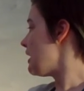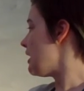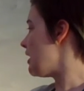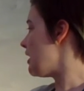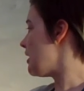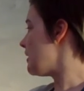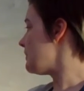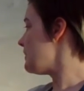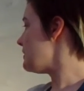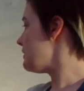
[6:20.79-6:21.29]

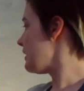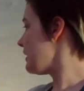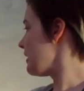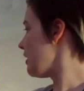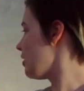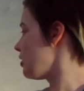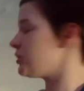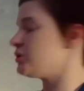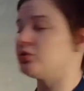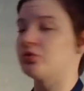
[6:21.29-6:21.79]
And they
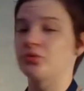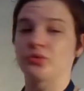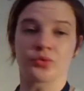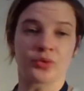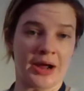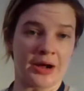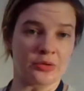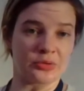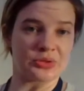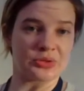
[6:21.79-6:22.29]
argue
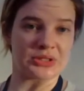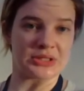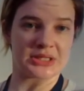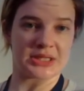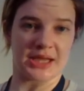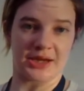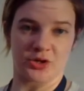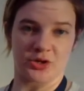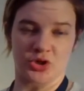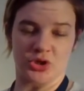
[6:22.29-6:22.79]
throughout the
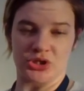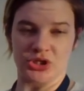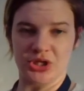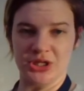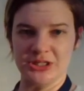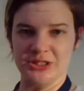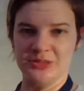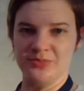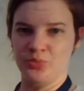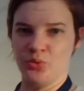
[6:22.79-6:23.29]
section. So
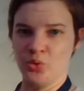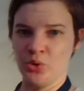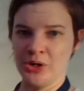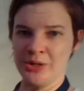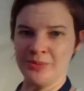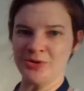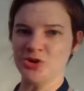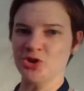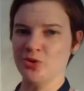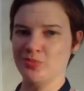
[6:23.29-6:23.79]
that's
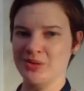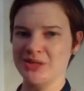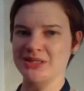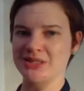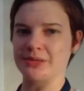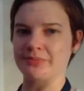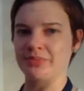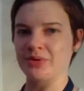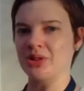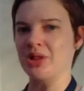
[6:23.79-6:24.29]
pretty much the
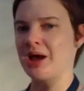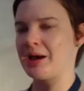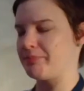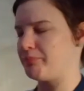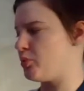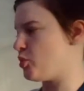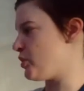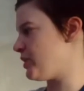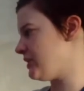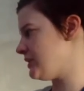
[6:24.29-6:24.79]
basic
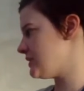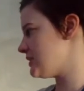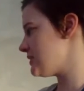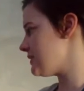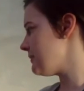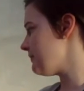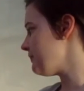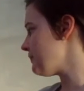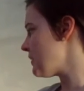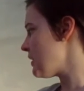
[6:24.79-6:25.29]
plot points.